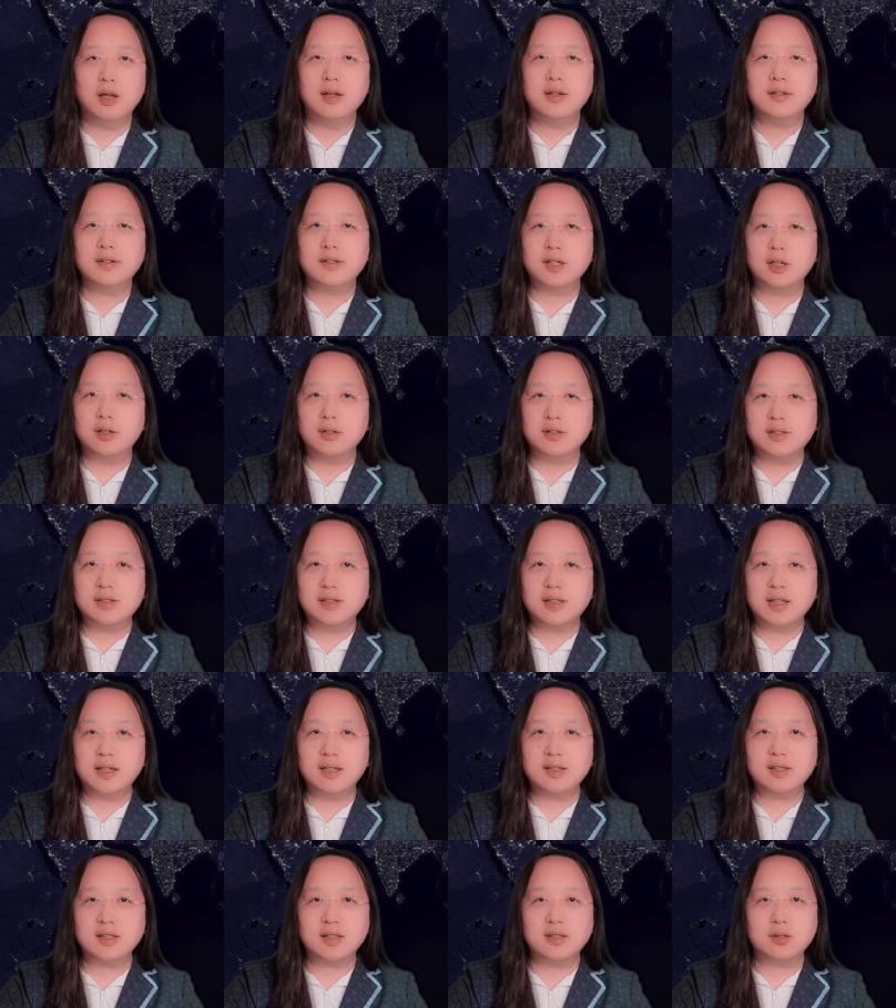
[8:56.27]
So
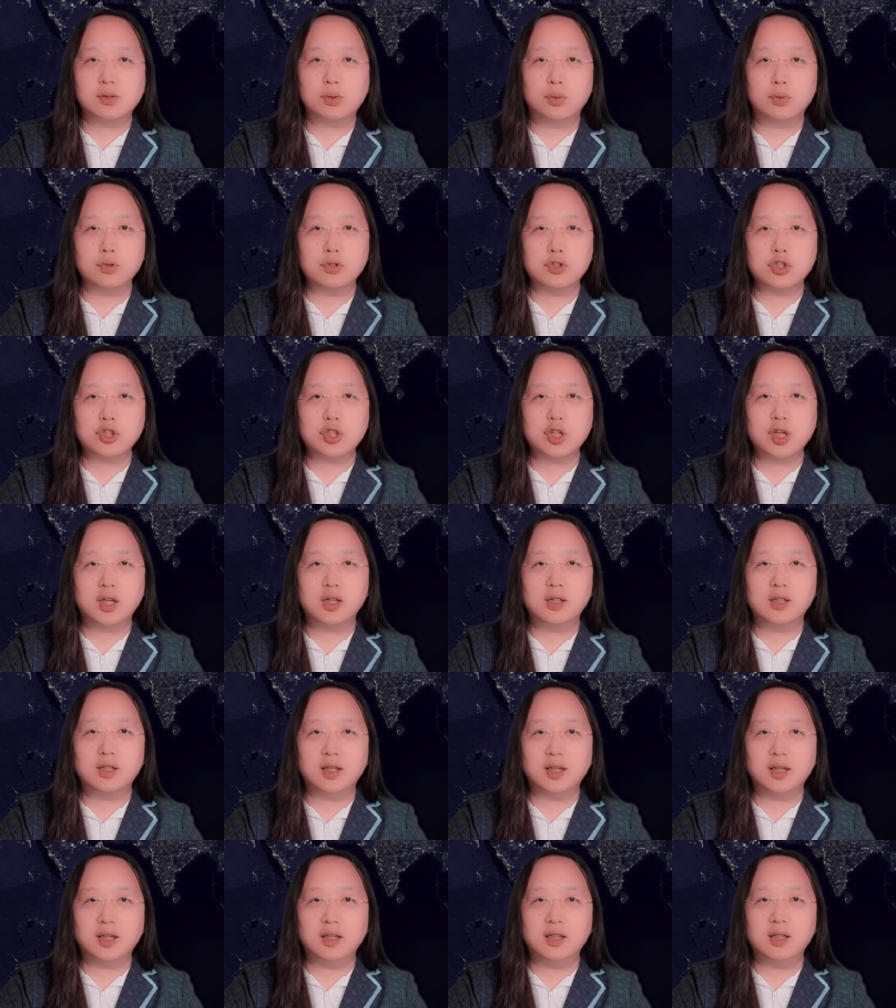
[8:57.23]
citizens who share
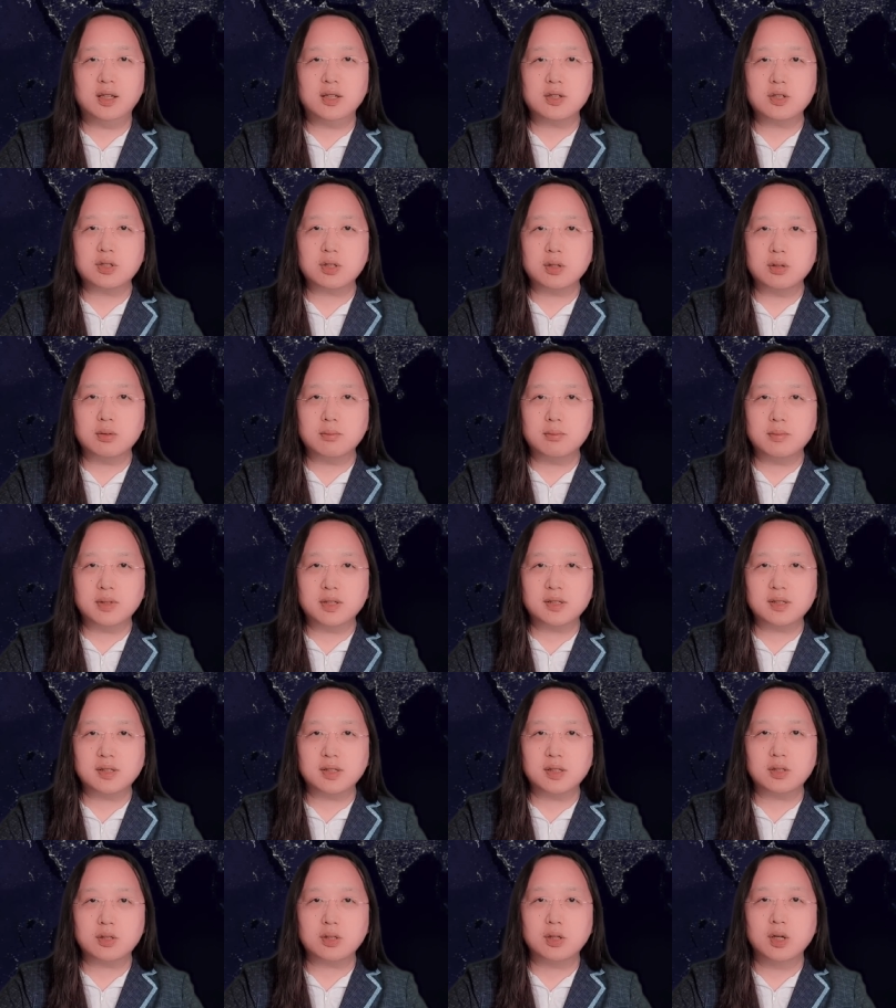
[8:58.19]
the initial
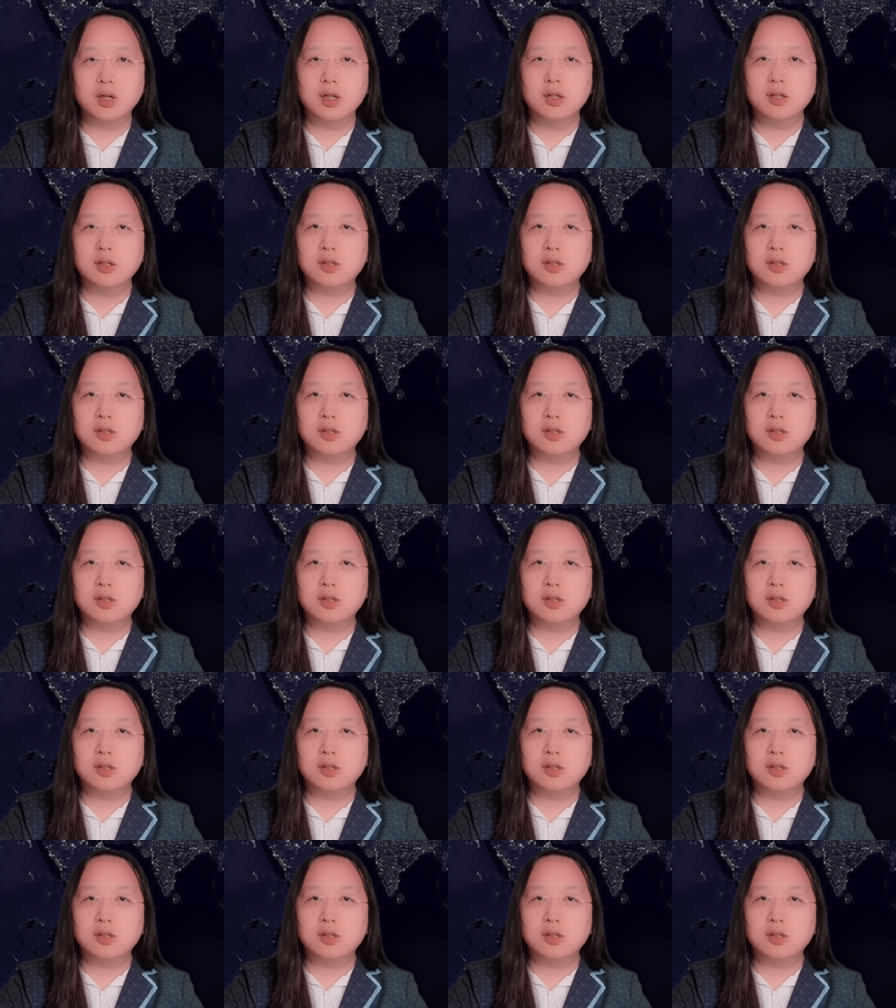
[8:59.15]
message